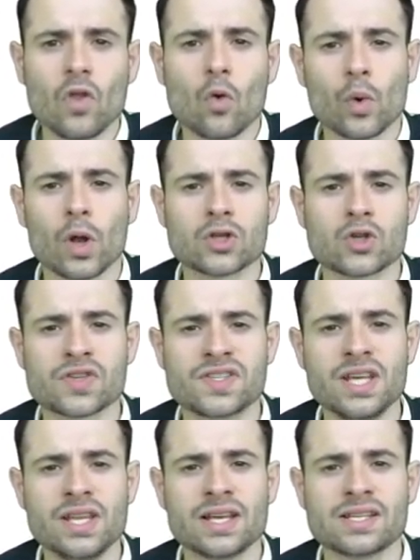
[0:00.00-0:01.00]
We also
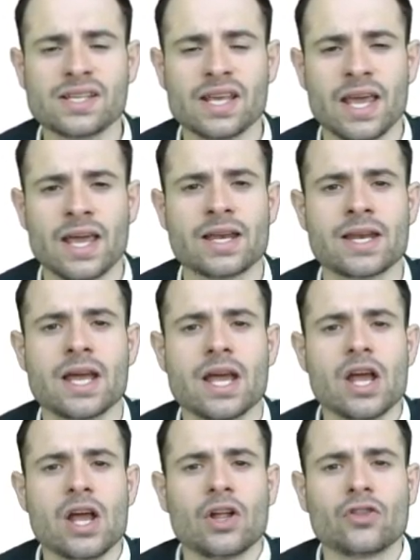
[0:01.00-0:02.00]
see this in
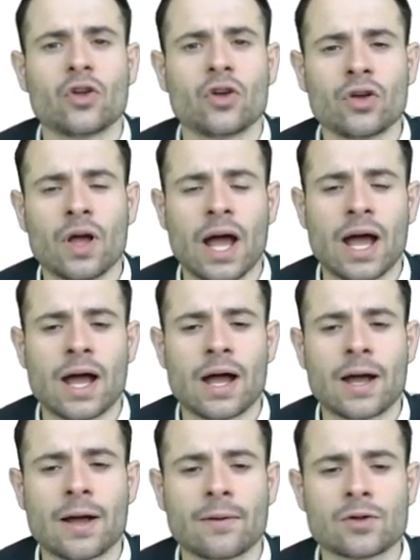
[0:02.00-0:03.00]

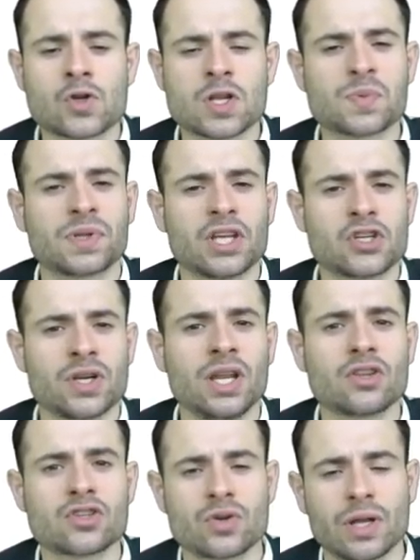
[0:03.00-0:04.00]
the transportation
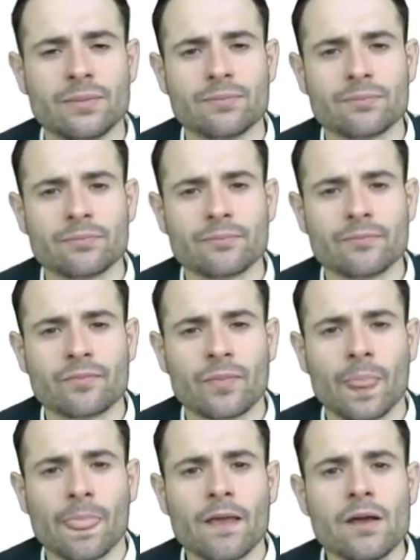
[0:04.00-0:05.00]
industry.
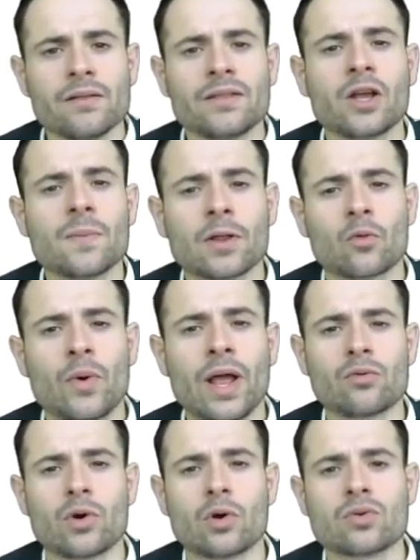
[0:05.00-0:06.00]
Think about
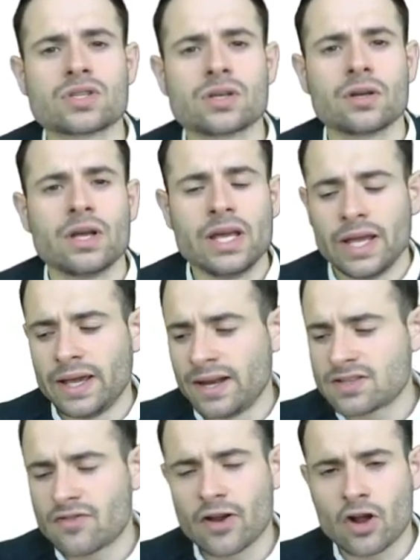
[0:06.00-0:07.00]
railroads. It
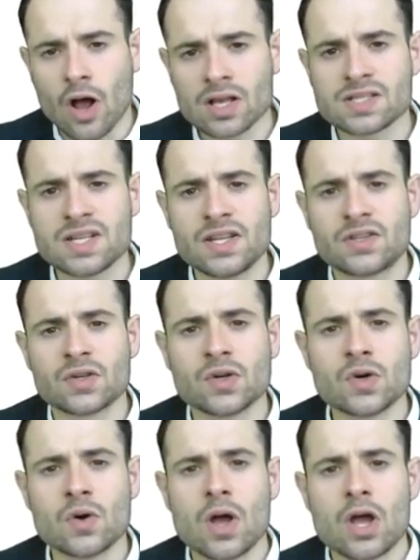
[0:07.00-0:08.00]
is very costly
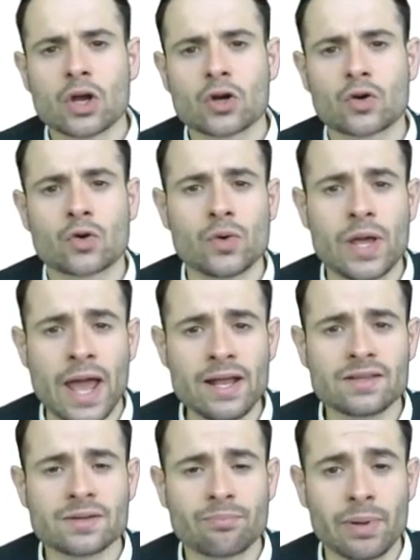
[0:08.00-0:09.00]
to
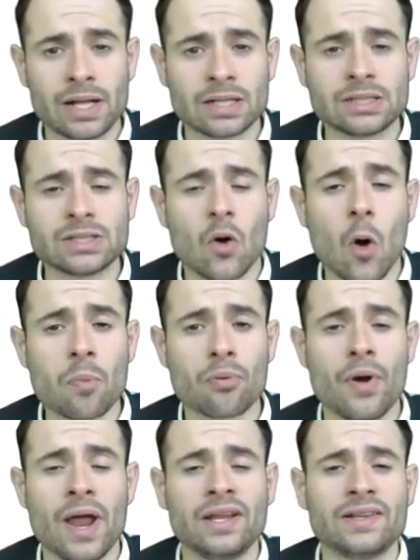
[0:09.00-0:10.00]
create, build,
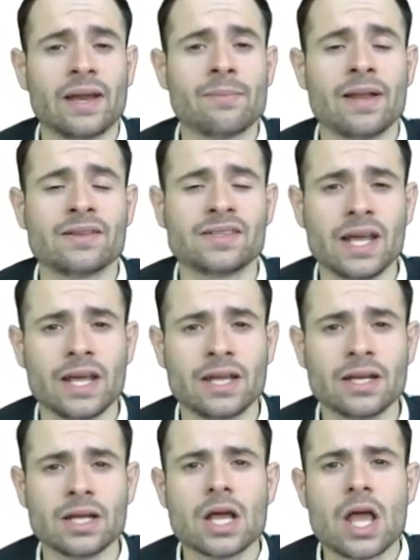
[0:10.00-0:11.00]
operate, and
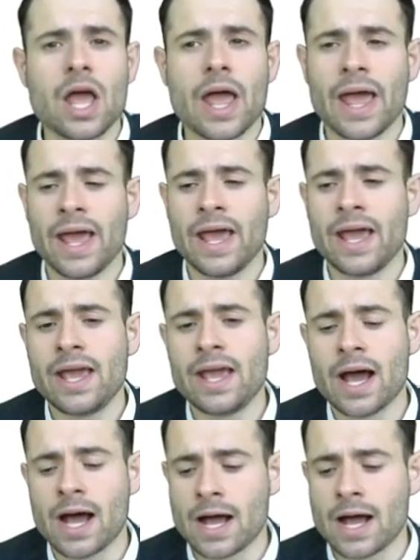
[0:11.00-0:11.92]
maintain a